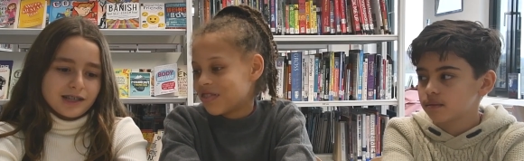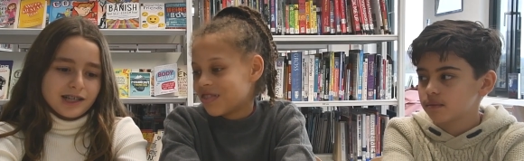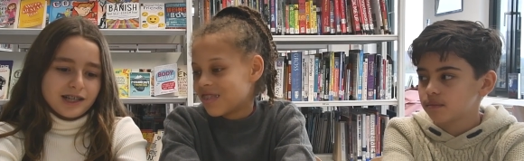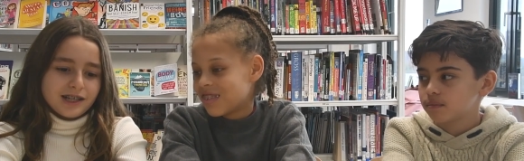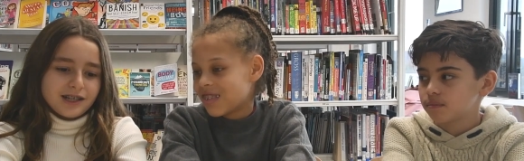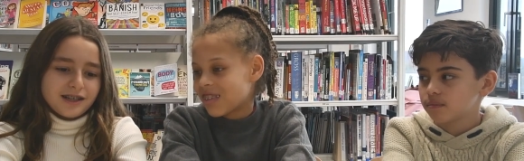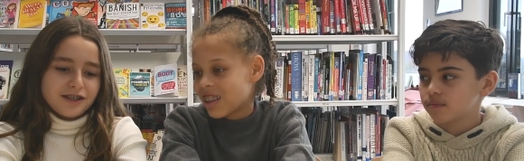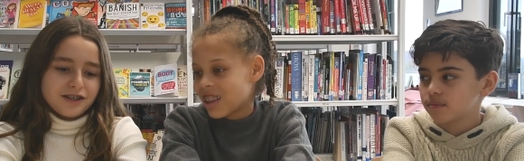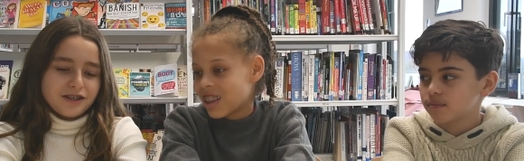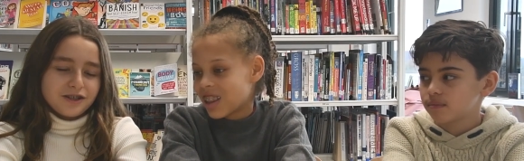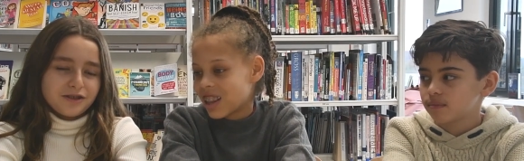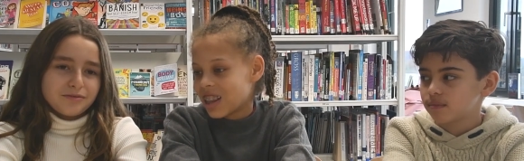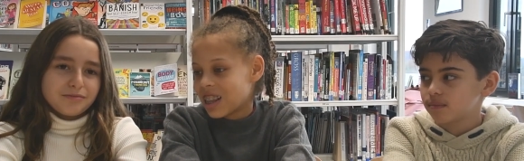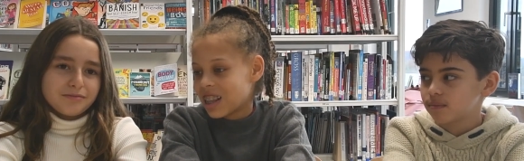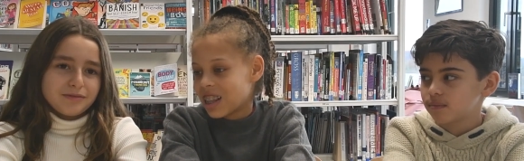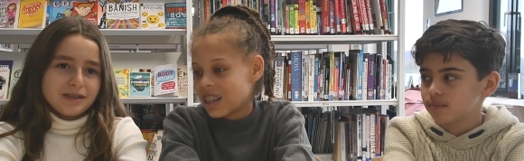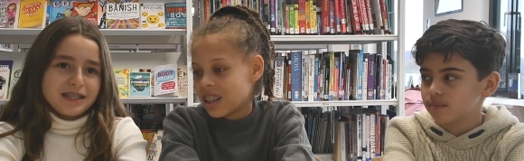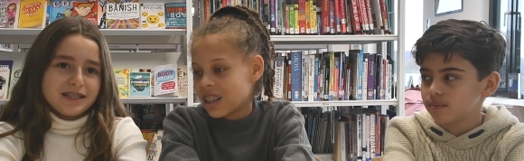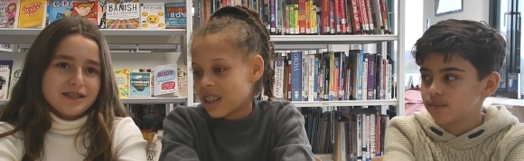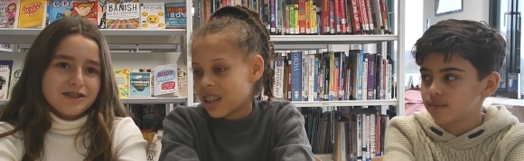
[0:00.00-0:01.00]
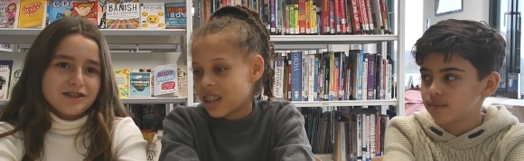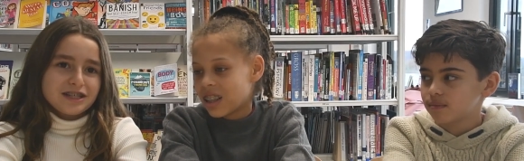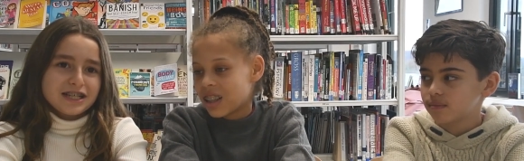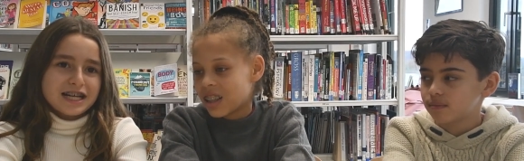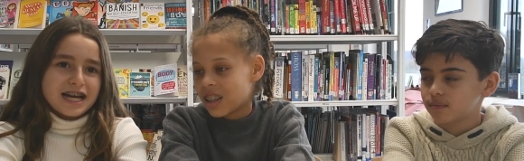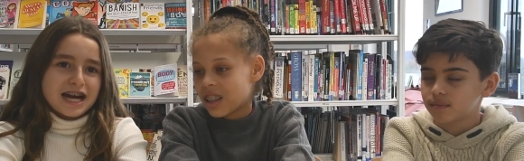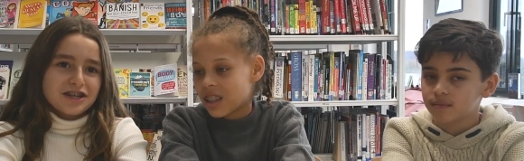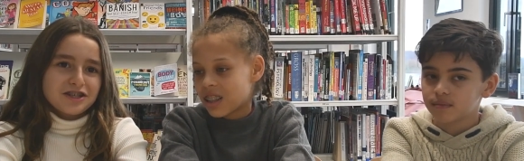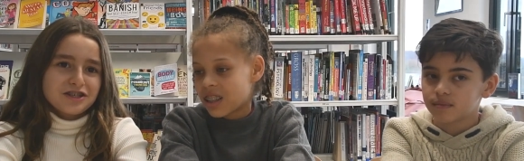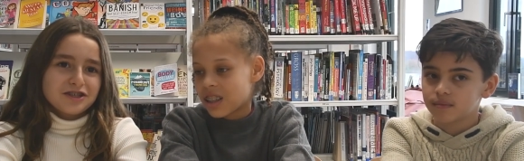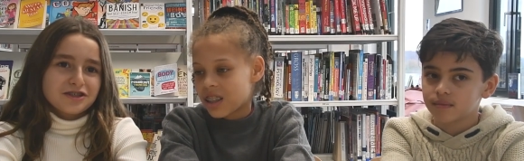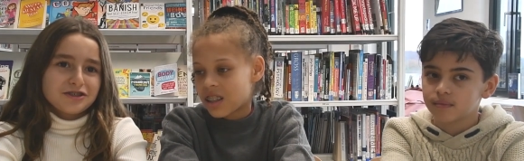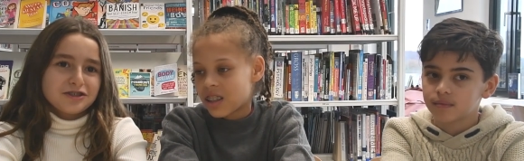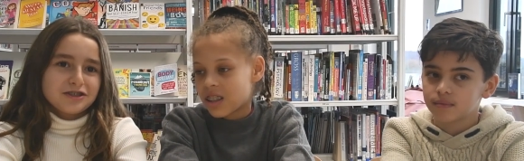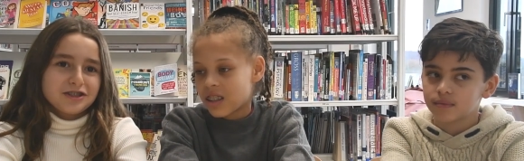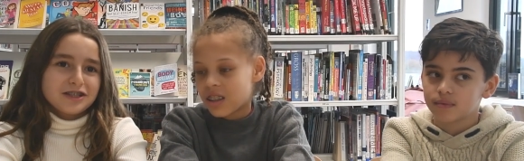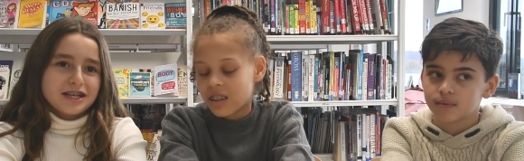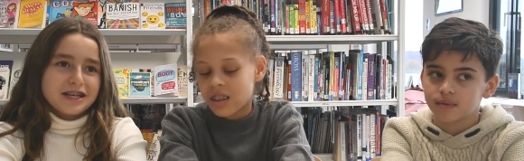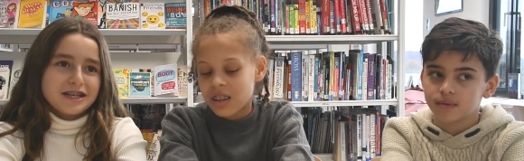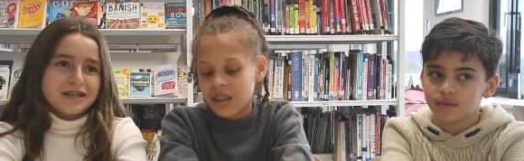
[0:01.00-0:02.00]
Speaker 1: Um,
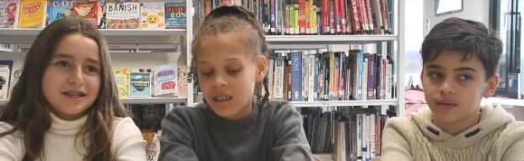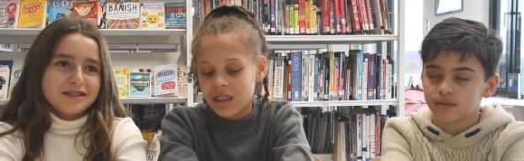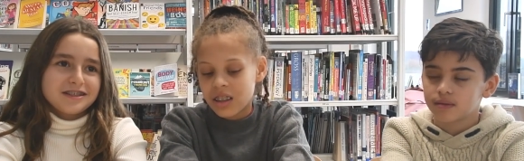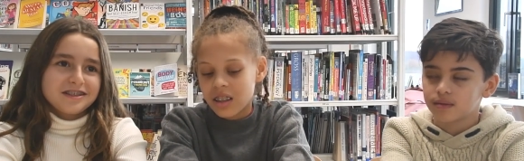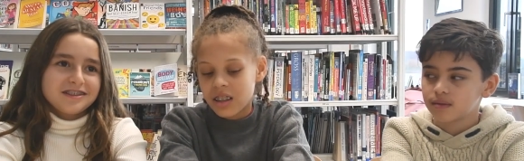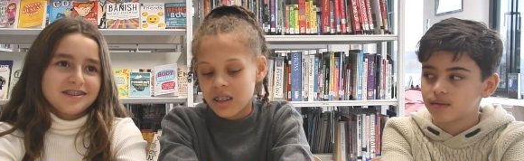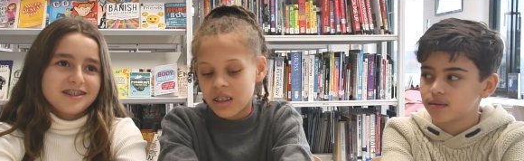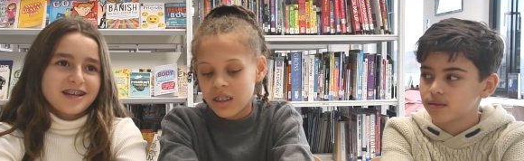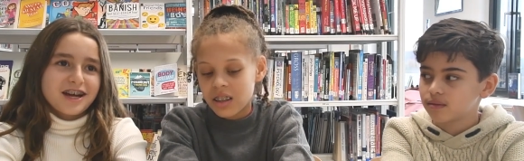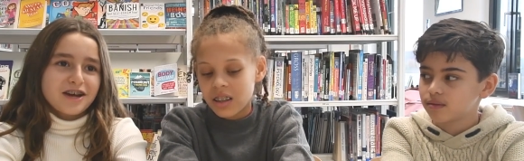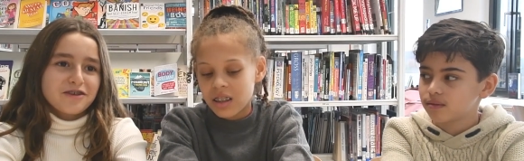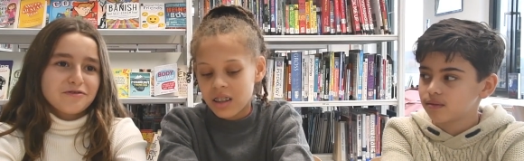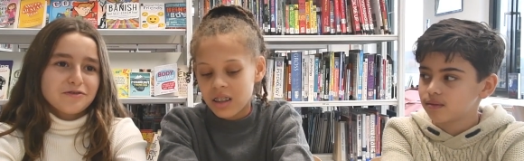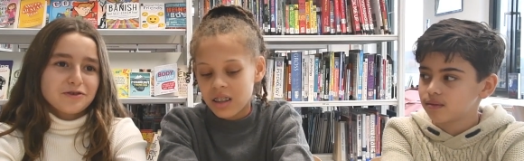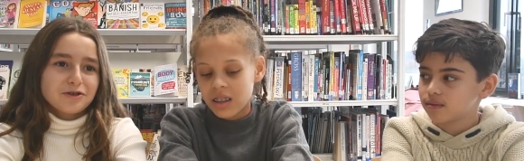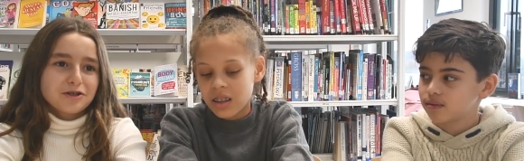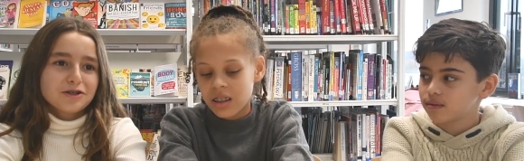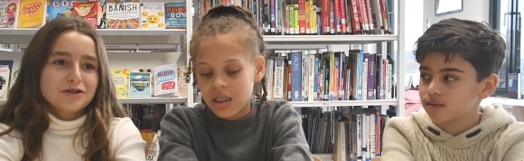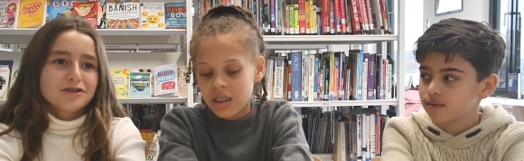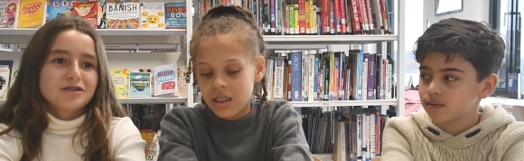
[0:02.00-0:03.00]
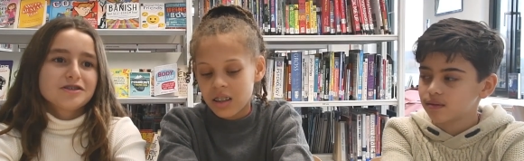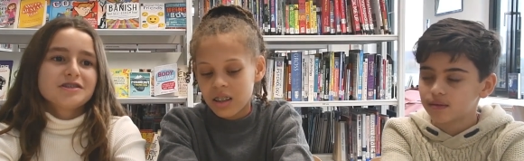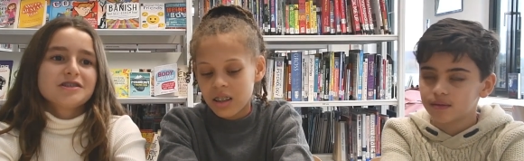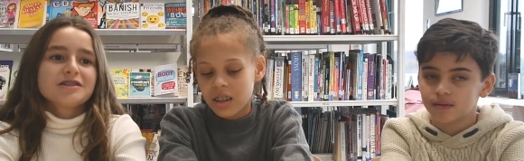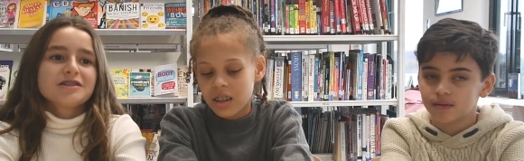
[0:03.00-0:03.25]
international and diverse.